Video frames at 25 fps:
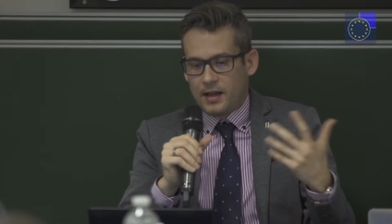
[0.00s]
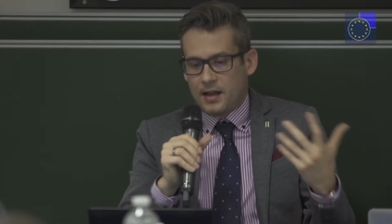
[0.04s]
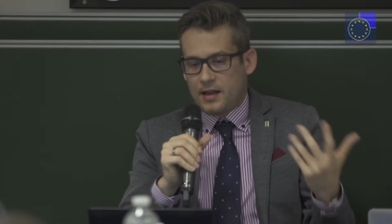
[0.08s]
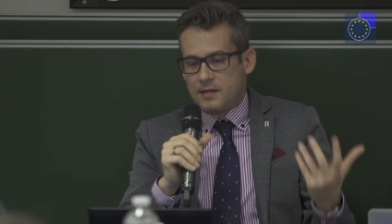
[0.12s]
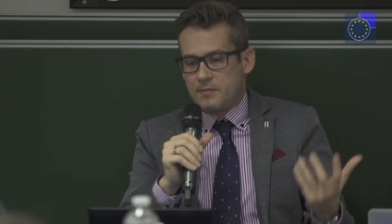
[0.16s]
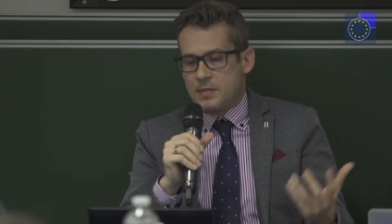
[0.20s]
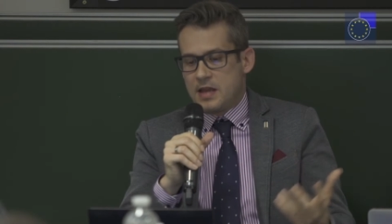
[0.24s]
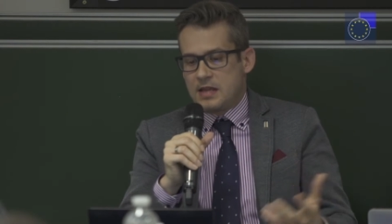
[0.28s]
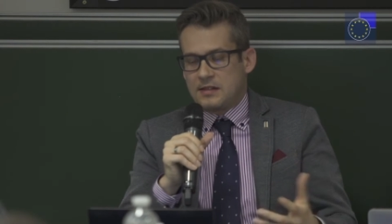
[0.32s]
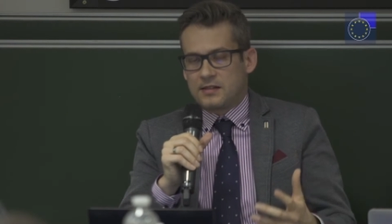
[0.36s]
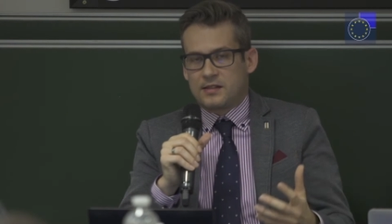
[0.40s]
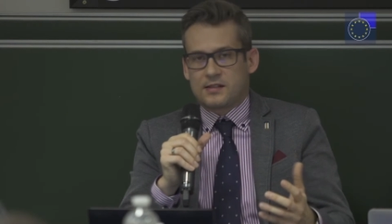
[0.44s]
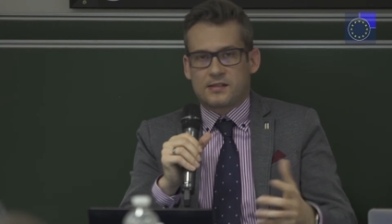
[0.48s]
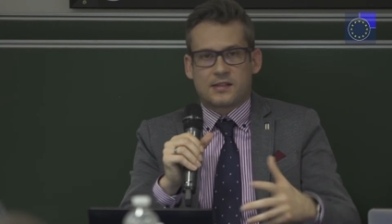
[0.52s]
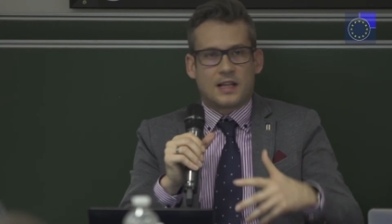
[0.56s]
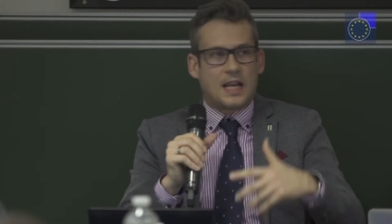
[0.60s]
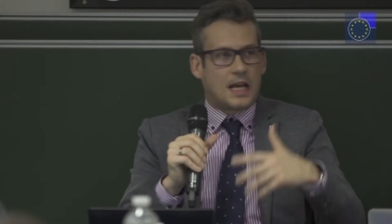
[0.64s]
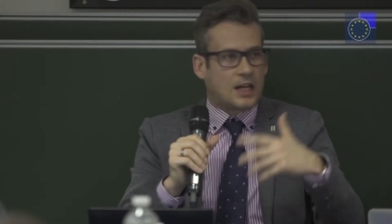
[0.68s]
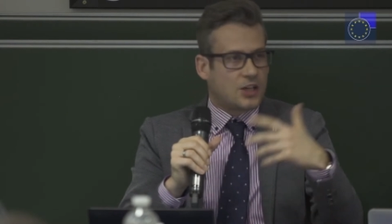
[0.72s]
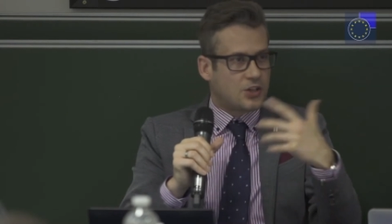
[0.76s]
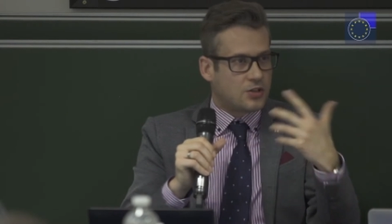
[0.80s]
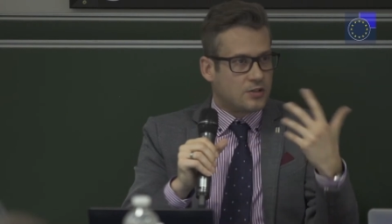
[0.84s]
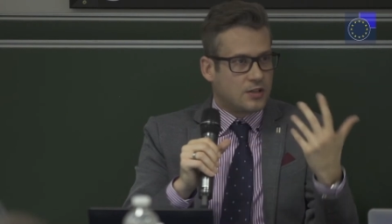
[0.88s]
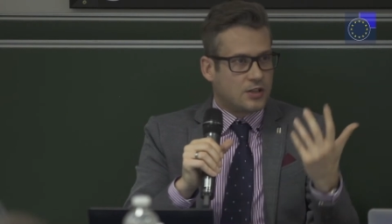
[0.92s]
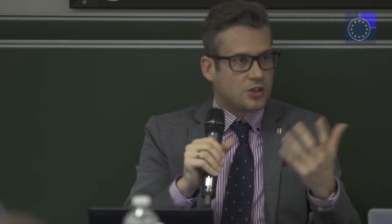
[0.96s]
means the
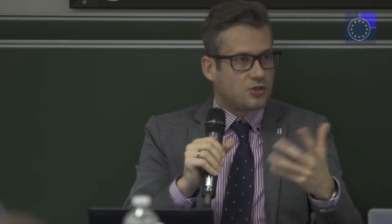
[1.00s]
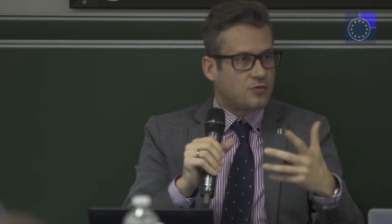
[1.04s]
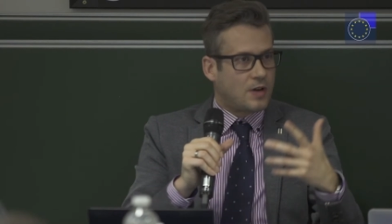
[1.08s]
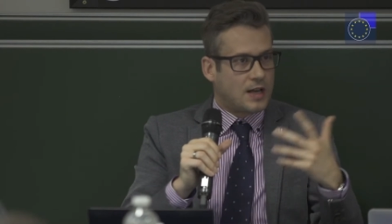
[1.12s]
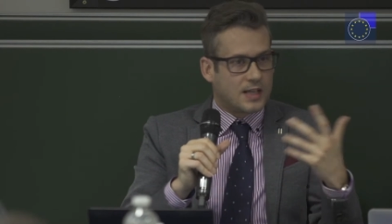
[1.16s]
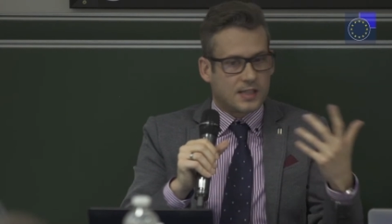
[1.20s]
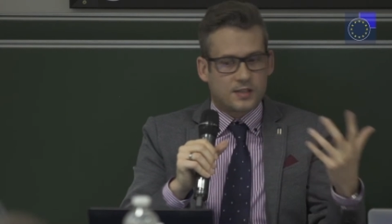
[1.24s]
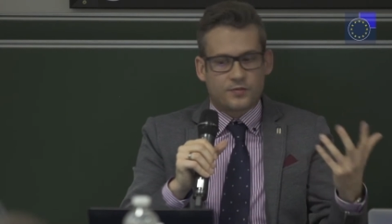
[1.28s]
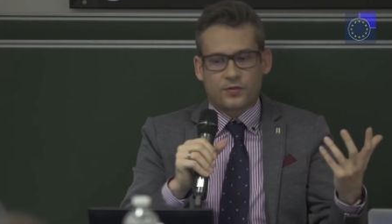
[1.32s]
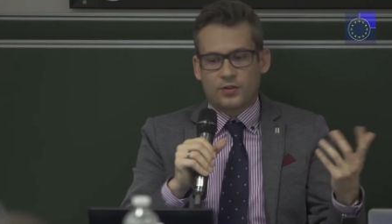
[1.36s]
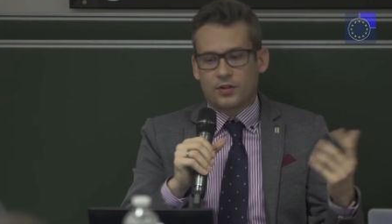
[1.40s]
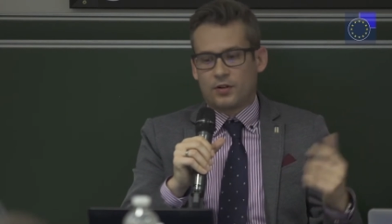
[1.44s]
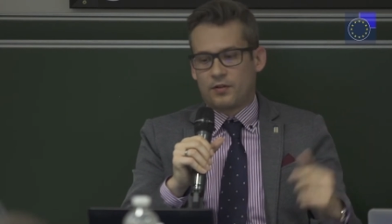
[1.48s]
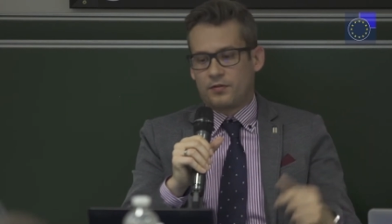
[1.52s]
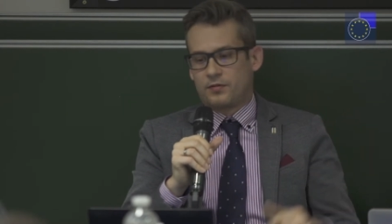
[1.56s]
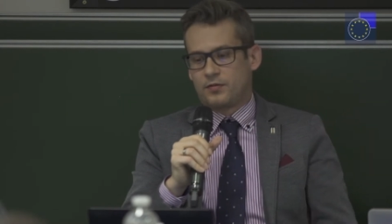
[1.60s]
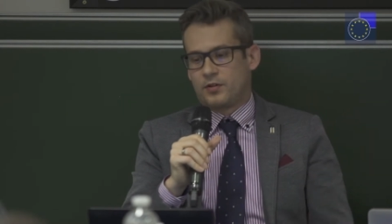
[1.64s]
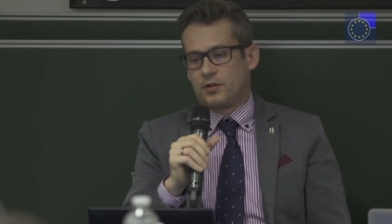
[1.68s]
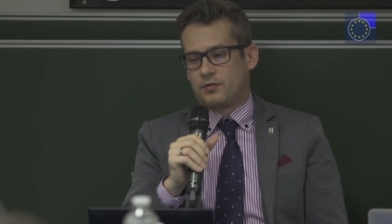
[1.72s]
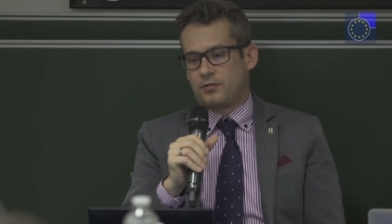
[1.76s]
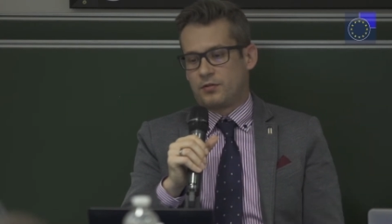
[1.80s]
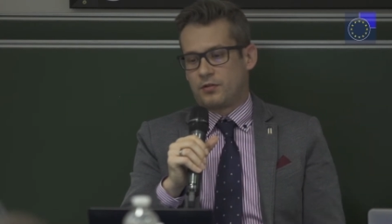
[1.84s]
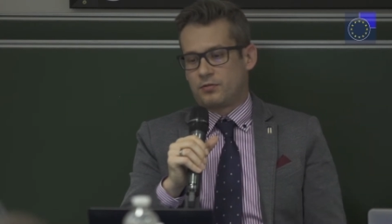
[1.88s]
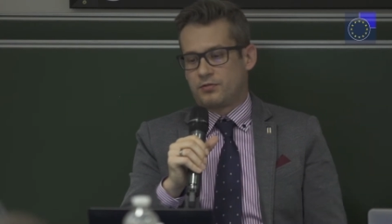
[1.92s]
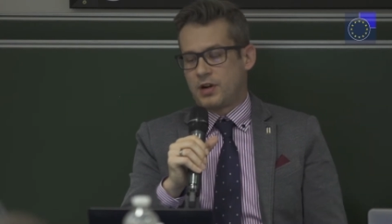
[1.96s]
selection and transfer of
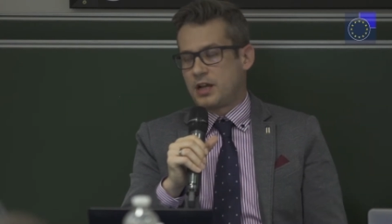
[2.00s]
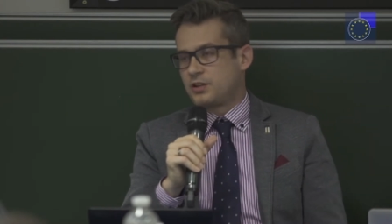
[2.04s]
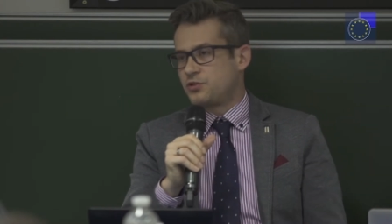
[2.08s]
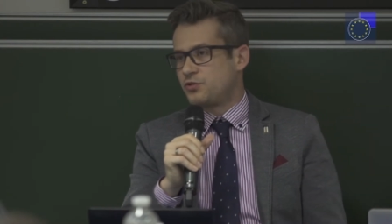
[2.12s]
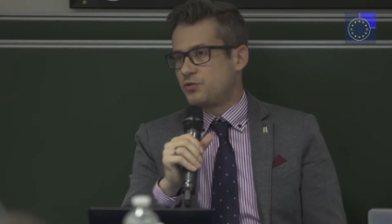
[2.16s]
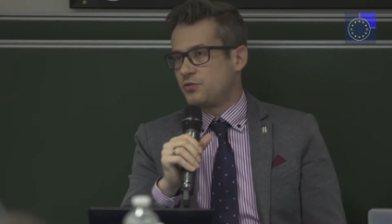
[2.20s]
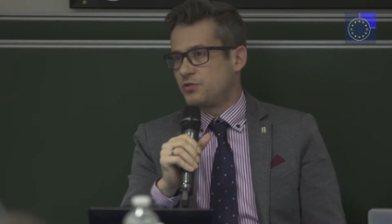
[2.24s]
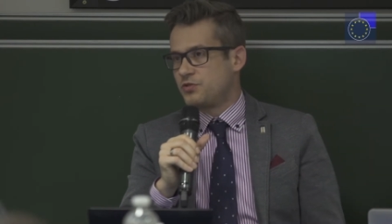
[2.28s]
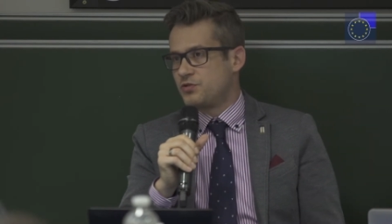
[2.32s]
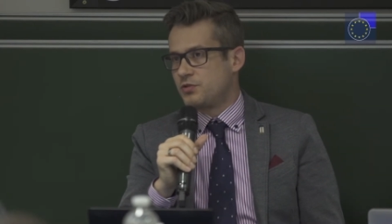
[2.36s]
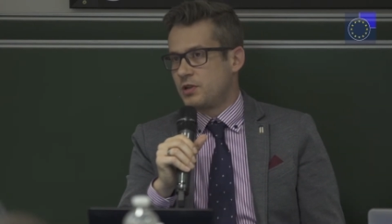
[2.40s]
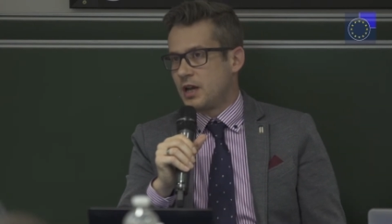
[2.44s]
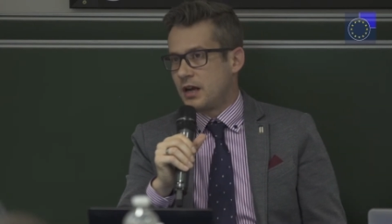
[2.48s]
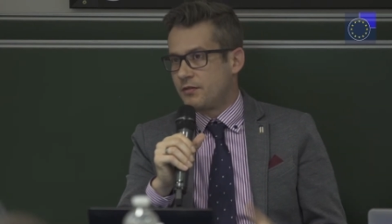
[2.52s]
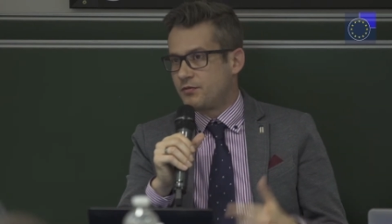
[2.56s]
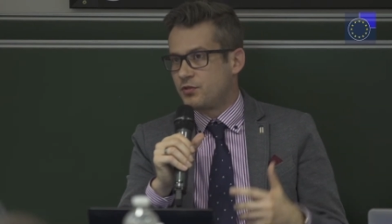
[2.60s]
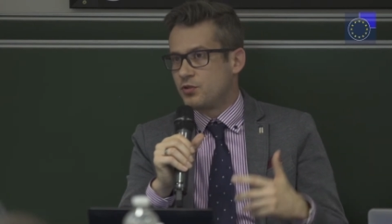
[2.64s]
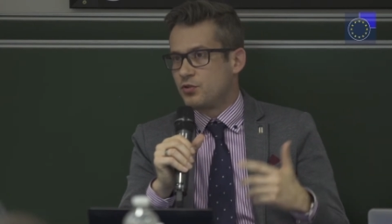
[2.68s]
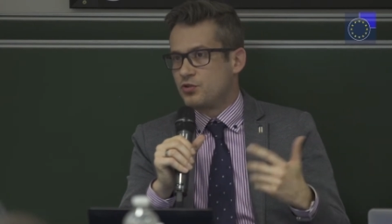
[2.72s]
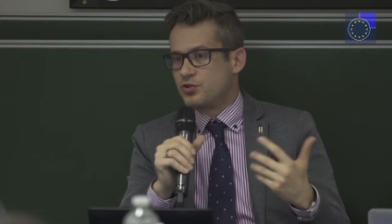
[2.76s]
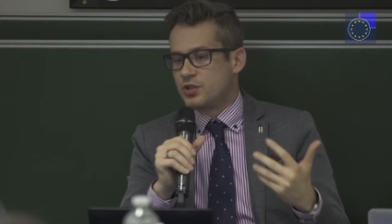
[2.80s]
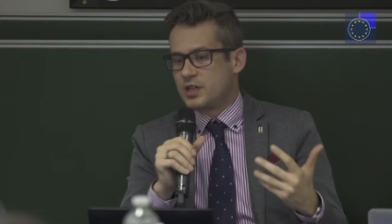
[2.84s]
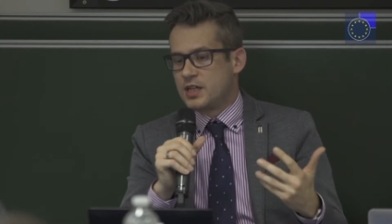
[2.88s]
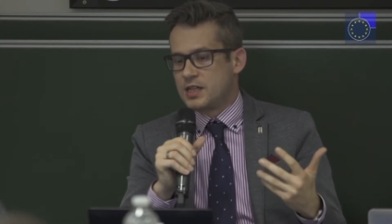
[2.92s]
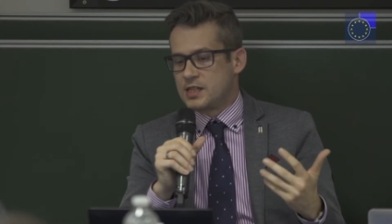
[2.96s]

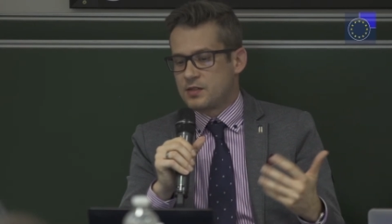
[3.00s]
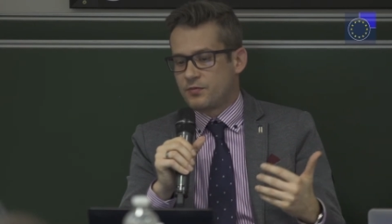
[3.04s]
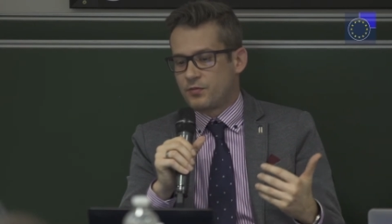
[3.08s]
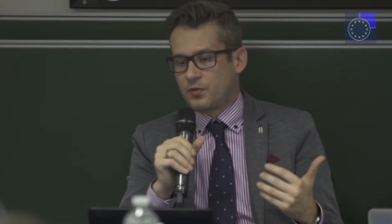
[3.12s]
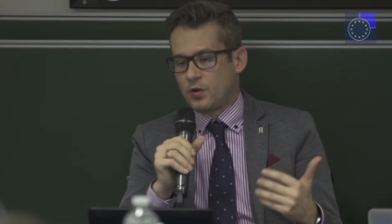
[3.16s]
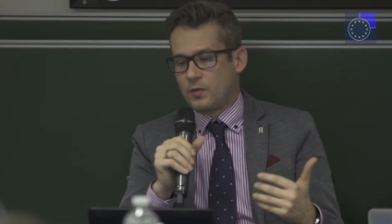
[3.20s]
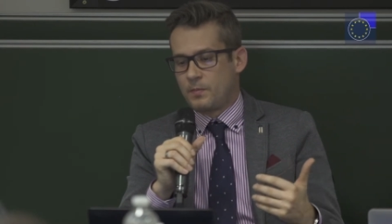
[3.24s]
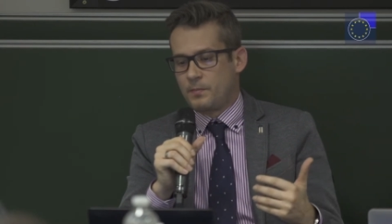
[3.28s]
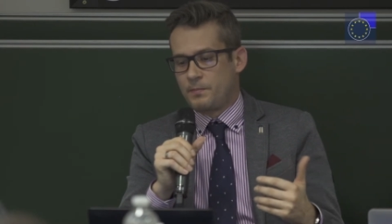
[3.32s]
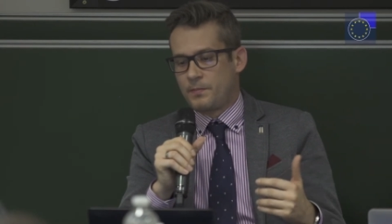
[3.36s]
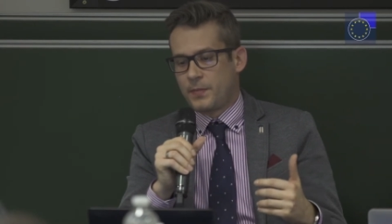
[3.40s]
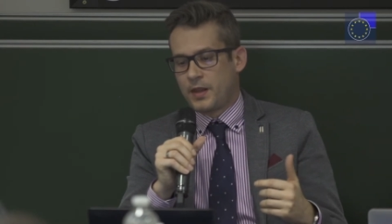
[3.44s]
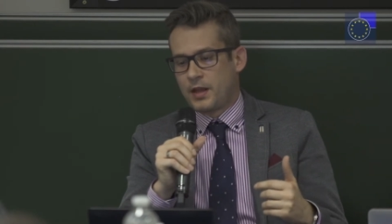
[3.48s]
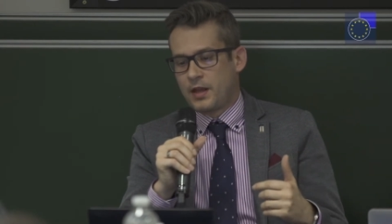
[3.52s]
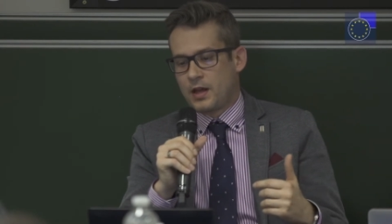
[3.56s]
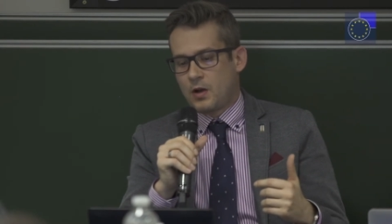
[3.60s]
refugees from